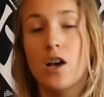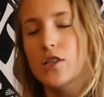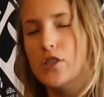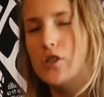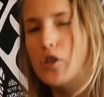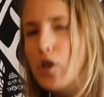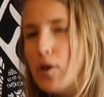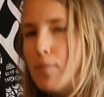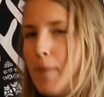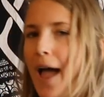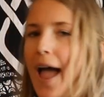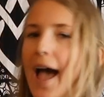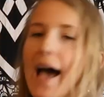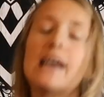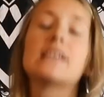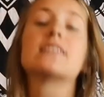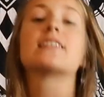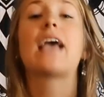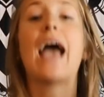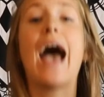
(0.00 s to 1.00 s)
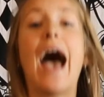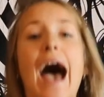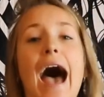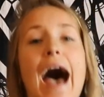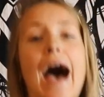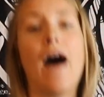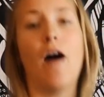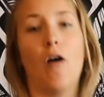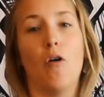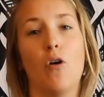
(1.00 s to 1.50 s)
So you might ask,
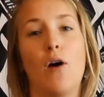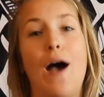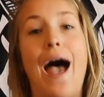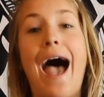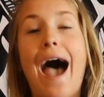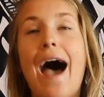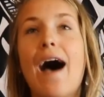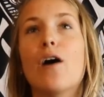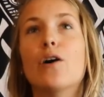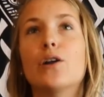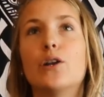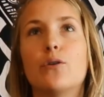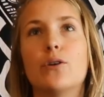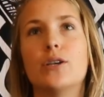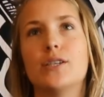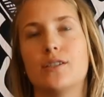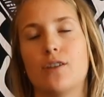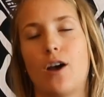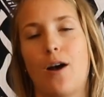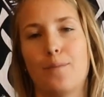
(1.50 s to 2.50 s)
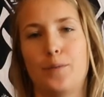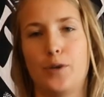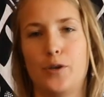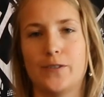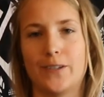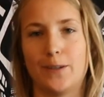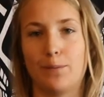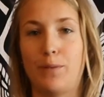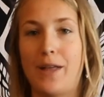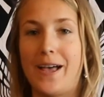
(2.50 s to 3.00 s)
how? How do we stop
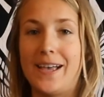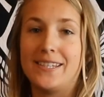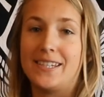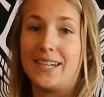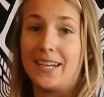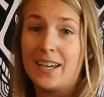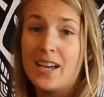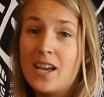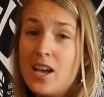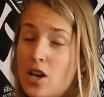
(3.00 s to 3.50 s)
using plastic?